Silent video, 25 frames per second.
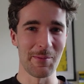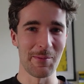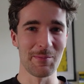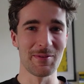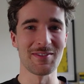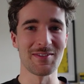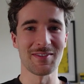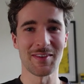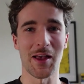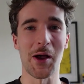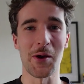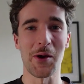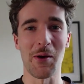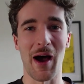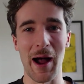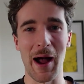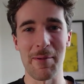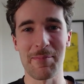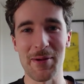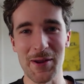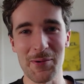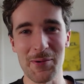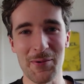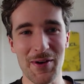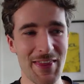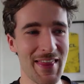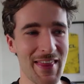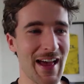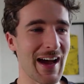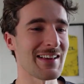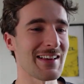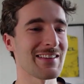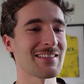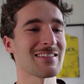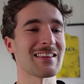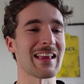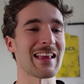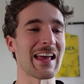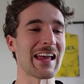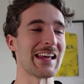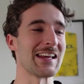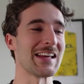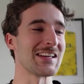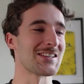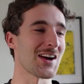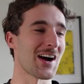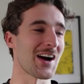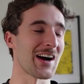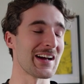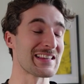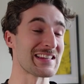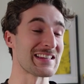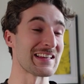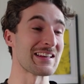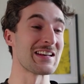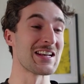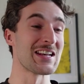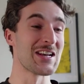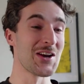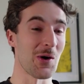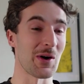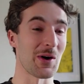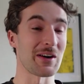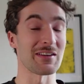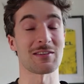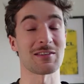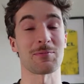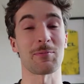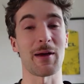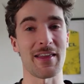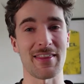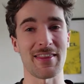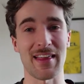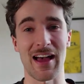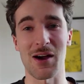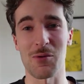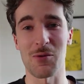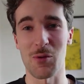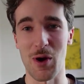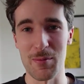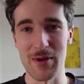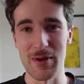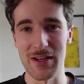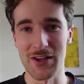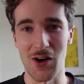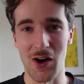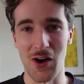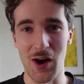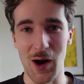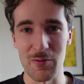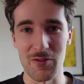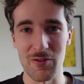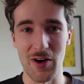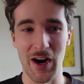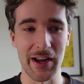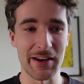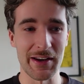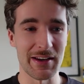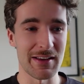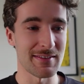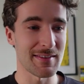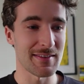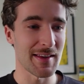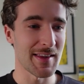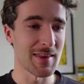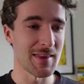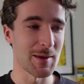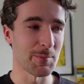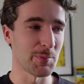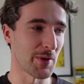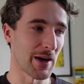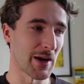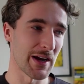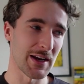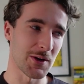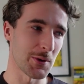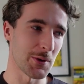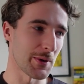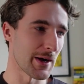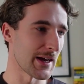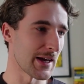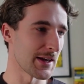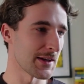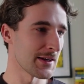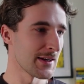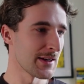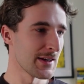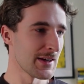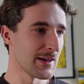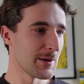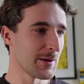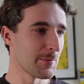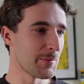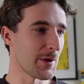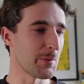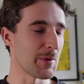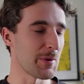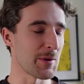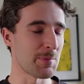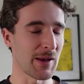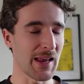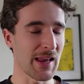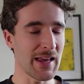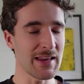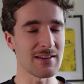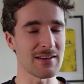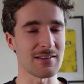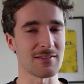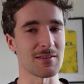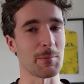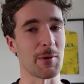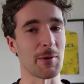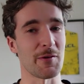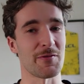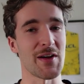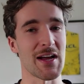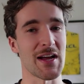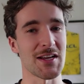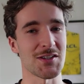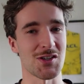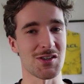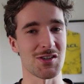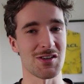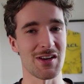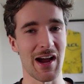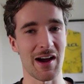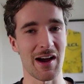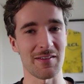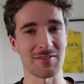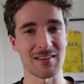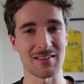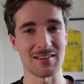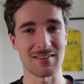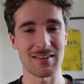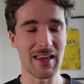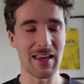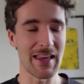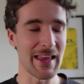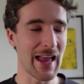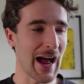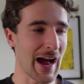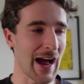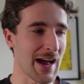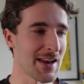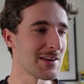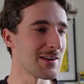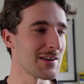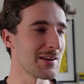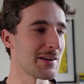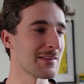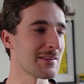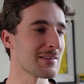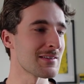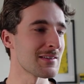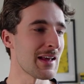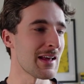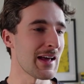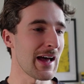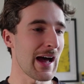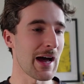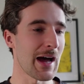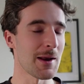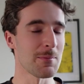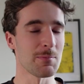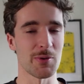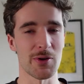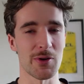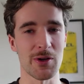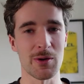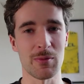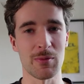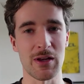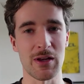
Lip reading: am so happy with that stage. I did not expect that when we got our riders in the breakaway. But we played it to perfection, you have to say. Anders and Bloom